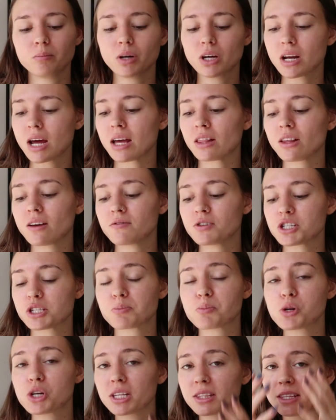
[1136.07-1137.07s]
But I love
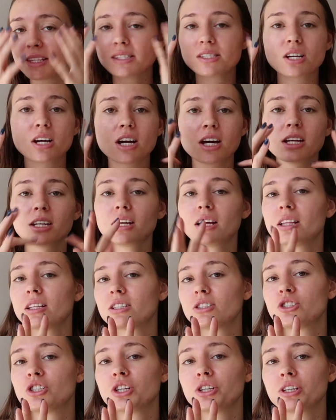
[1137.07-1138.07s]
just putting these
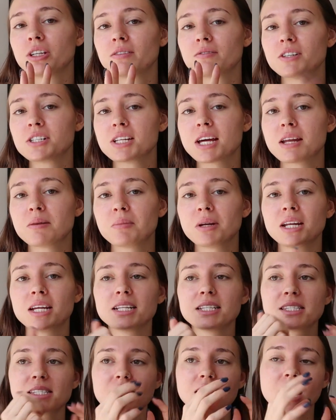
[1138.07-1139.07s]
on, chilling for 10
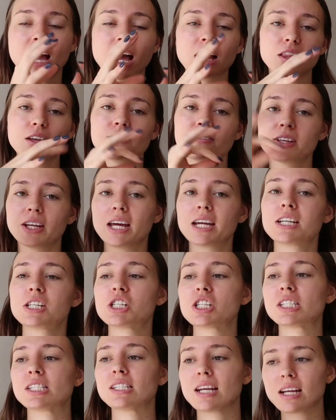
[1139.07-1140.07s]
minutes. I love that I
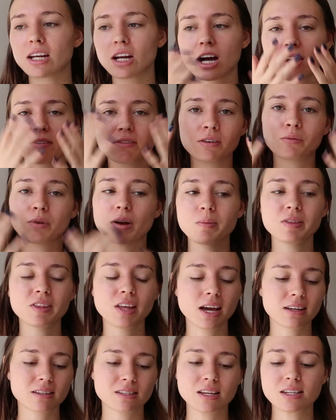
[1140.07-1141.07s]
can just take it off and rub in
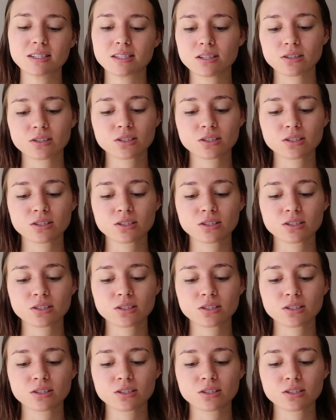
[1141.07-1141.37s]
the excess.